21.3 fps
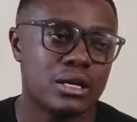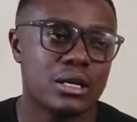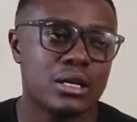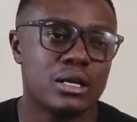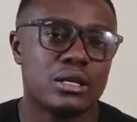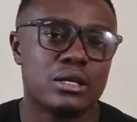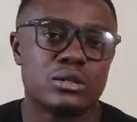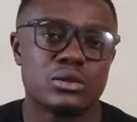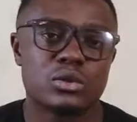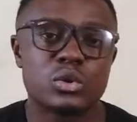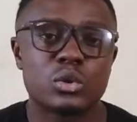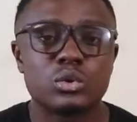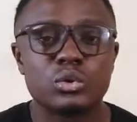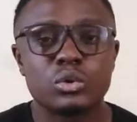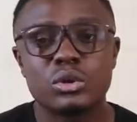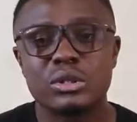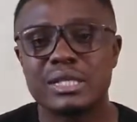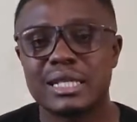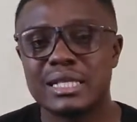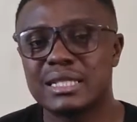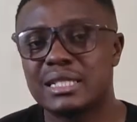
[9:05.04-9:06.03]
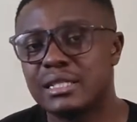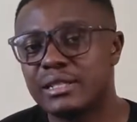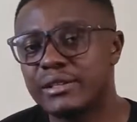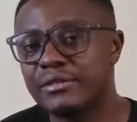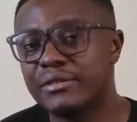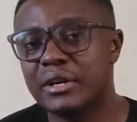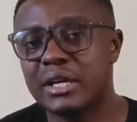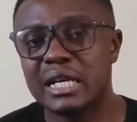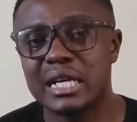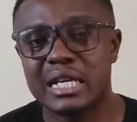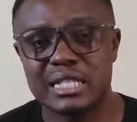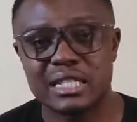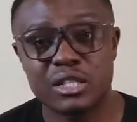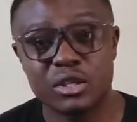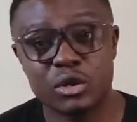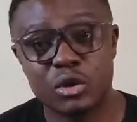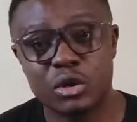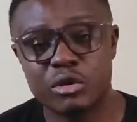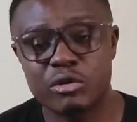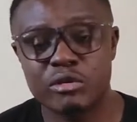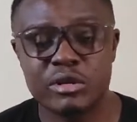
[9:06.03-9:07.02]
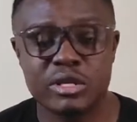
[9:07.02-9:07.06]
So those are the different
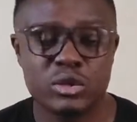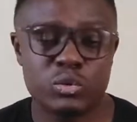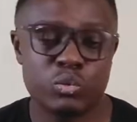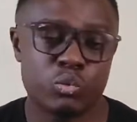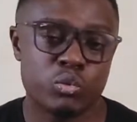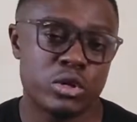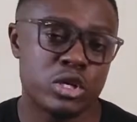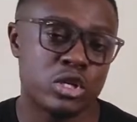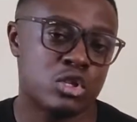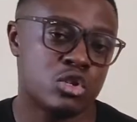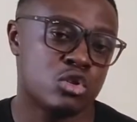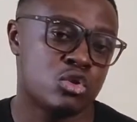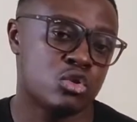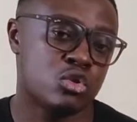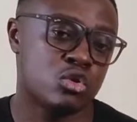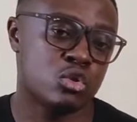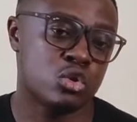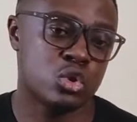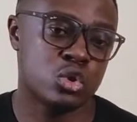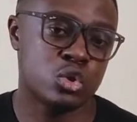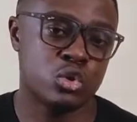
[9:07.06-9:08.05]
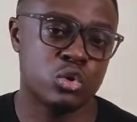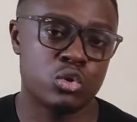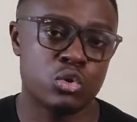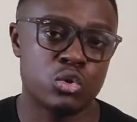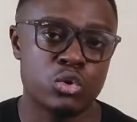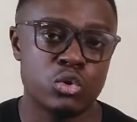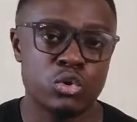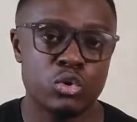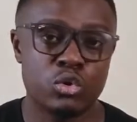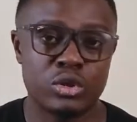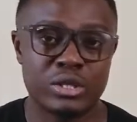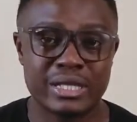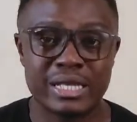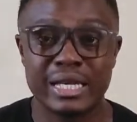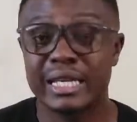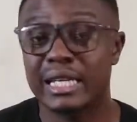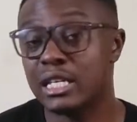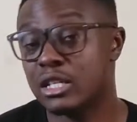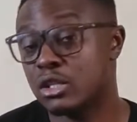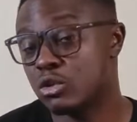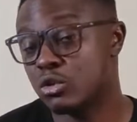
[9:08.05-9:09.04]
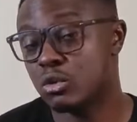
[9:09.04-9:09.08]
categories which you should take
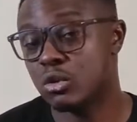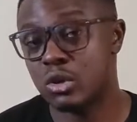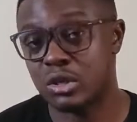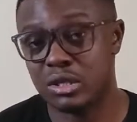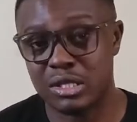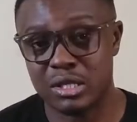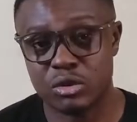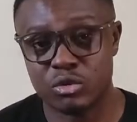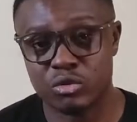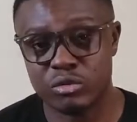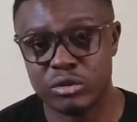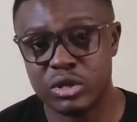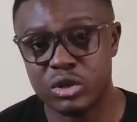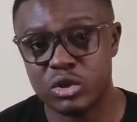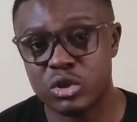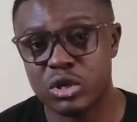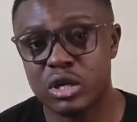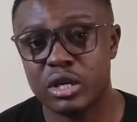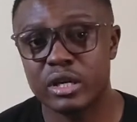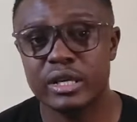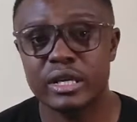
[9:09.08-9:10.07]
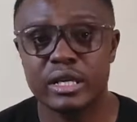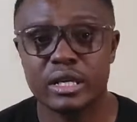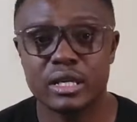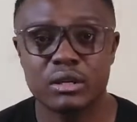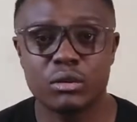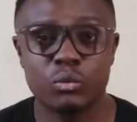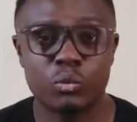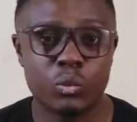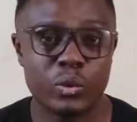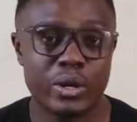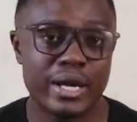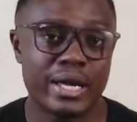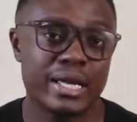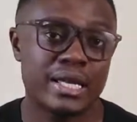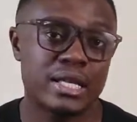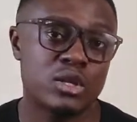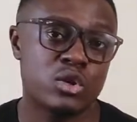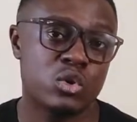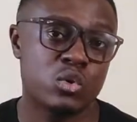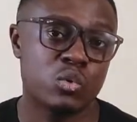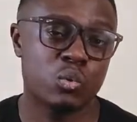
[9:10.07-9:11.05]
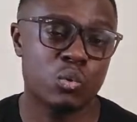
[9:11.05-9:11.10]
into consideration when
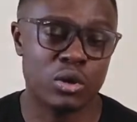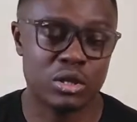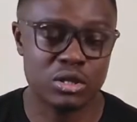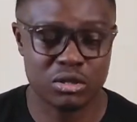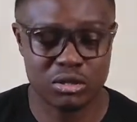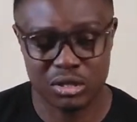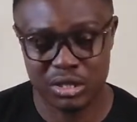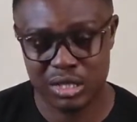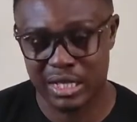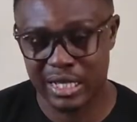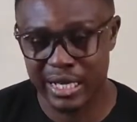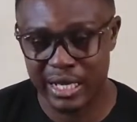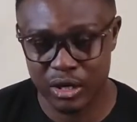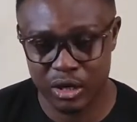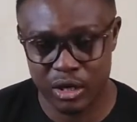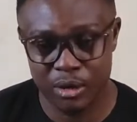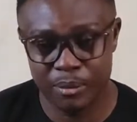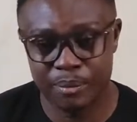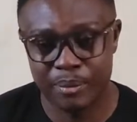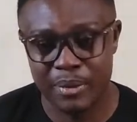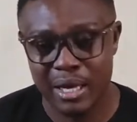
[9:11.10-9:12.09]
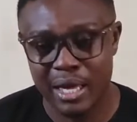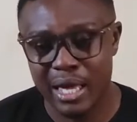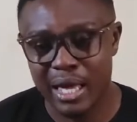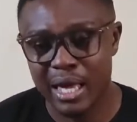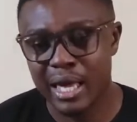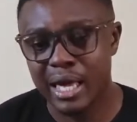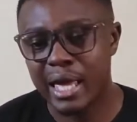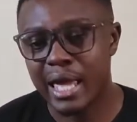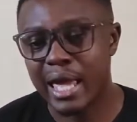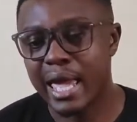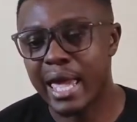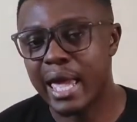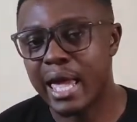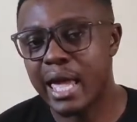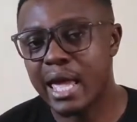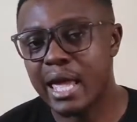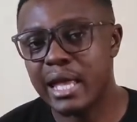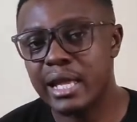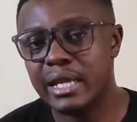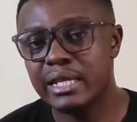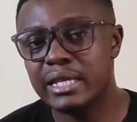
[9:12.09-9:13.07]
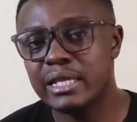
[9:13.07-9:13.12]
you want to start up.
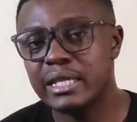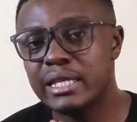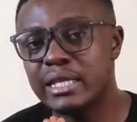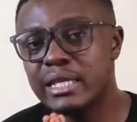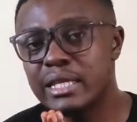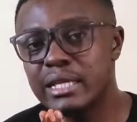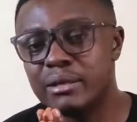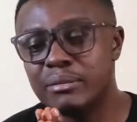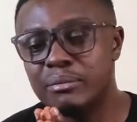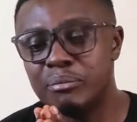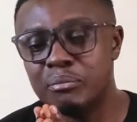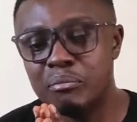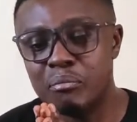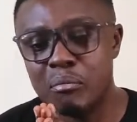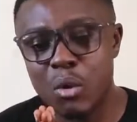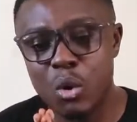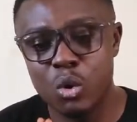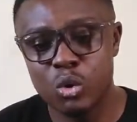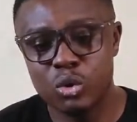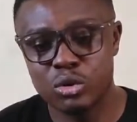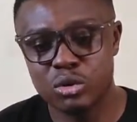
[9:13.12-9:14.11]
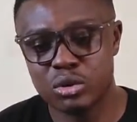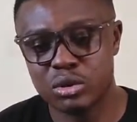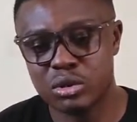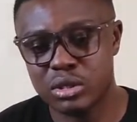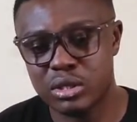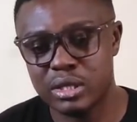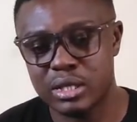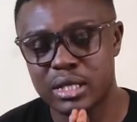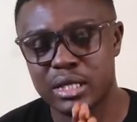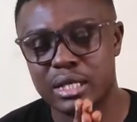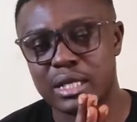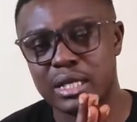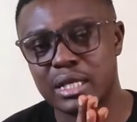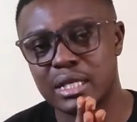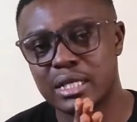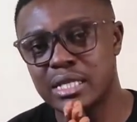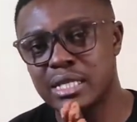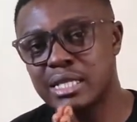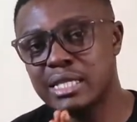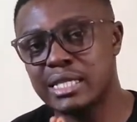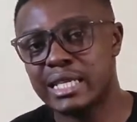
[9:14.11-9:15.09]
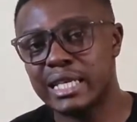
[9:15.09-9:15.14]
And the most
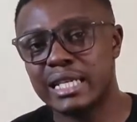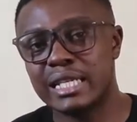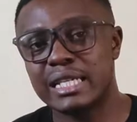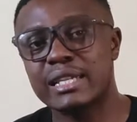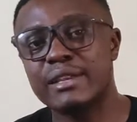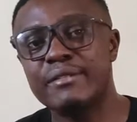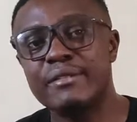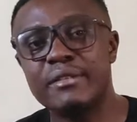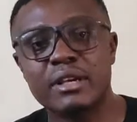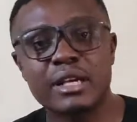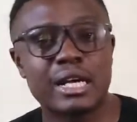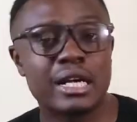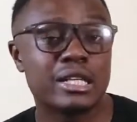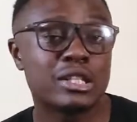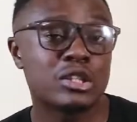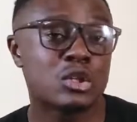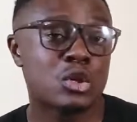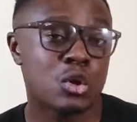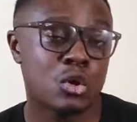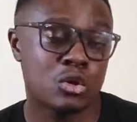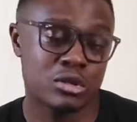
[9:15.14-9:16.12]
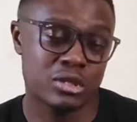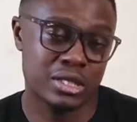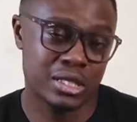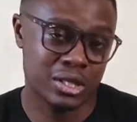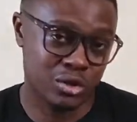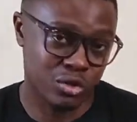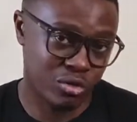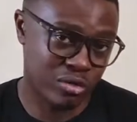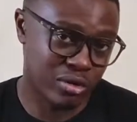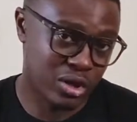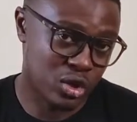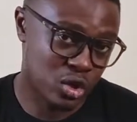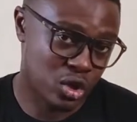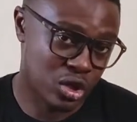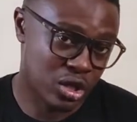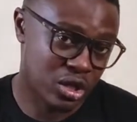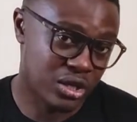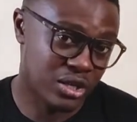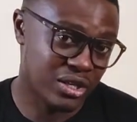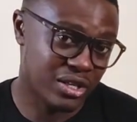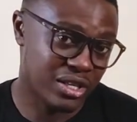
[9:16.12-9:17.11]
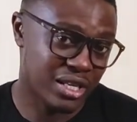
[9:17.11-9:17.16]
significant
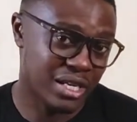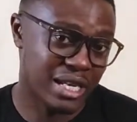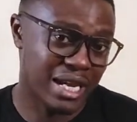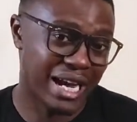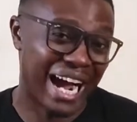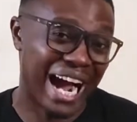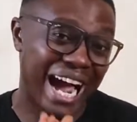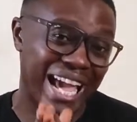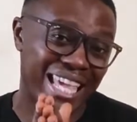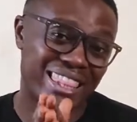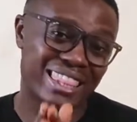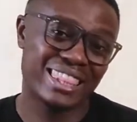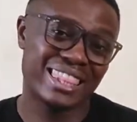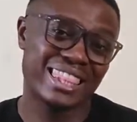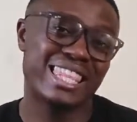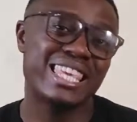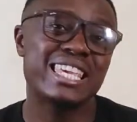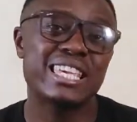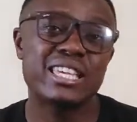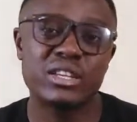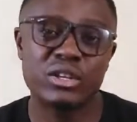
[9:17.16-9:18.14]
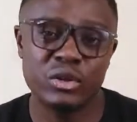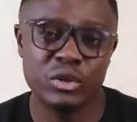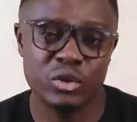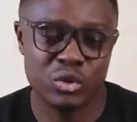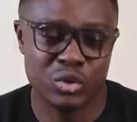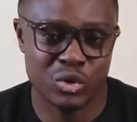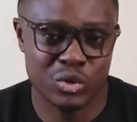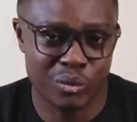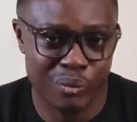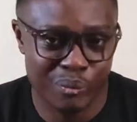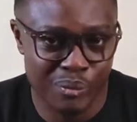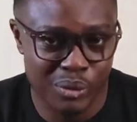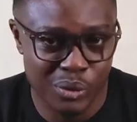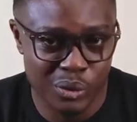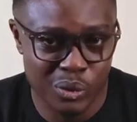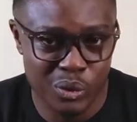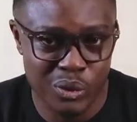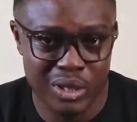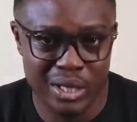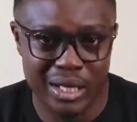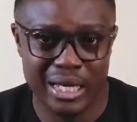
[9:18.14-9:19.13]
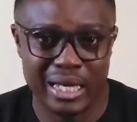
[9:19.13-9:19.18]
consideration I think you should put
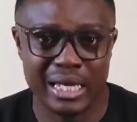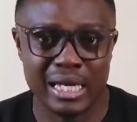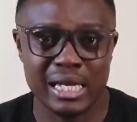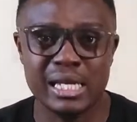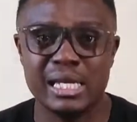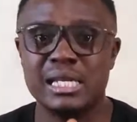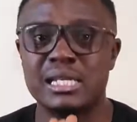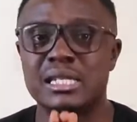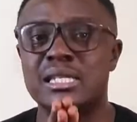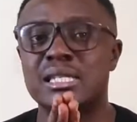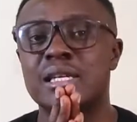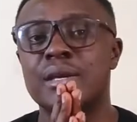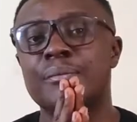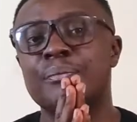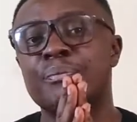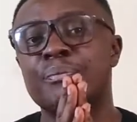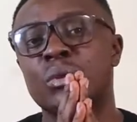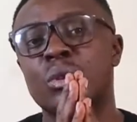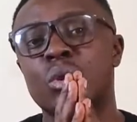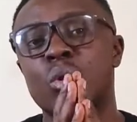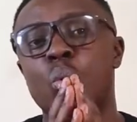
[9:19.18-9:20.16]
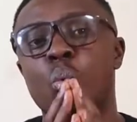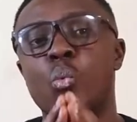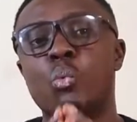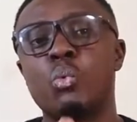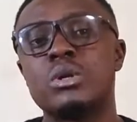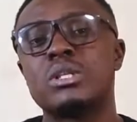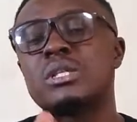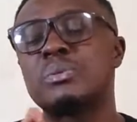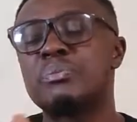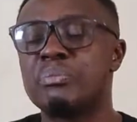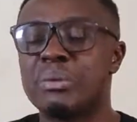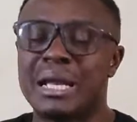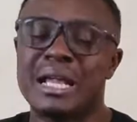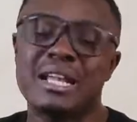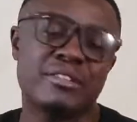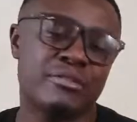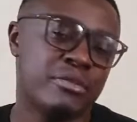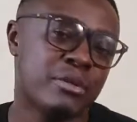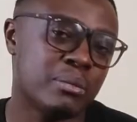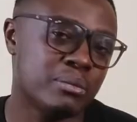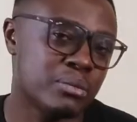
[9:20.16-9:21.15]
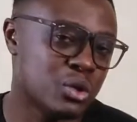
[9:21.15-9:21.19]
is which
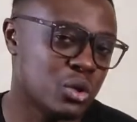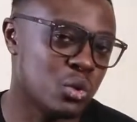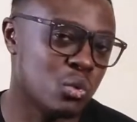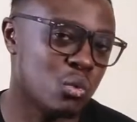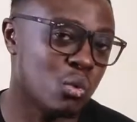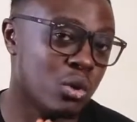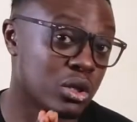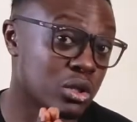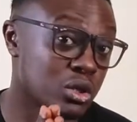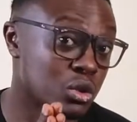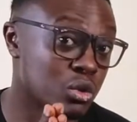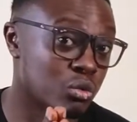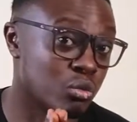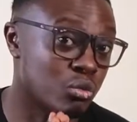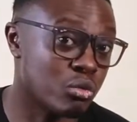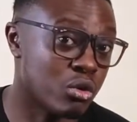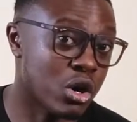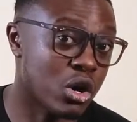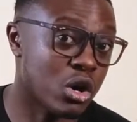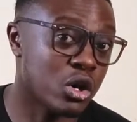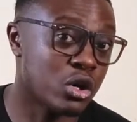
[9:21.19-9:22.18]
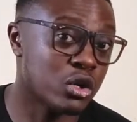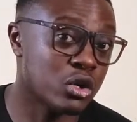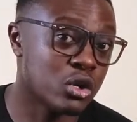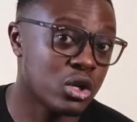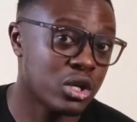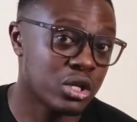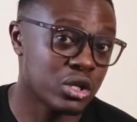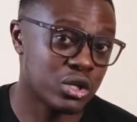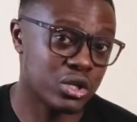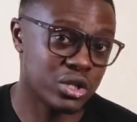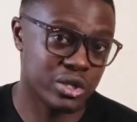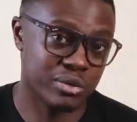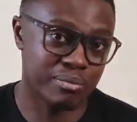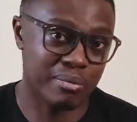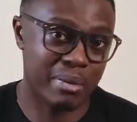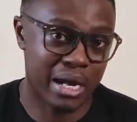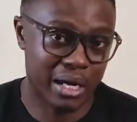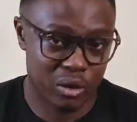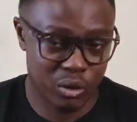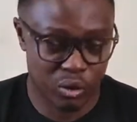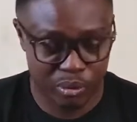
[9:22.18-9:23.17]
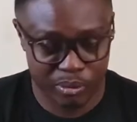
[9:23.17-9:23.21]
platform do you want to run your smart
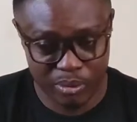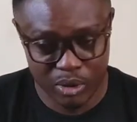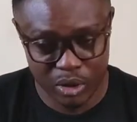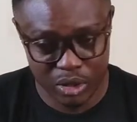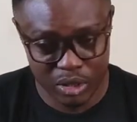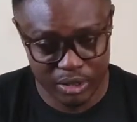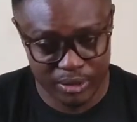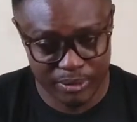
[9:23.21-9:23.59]
home on.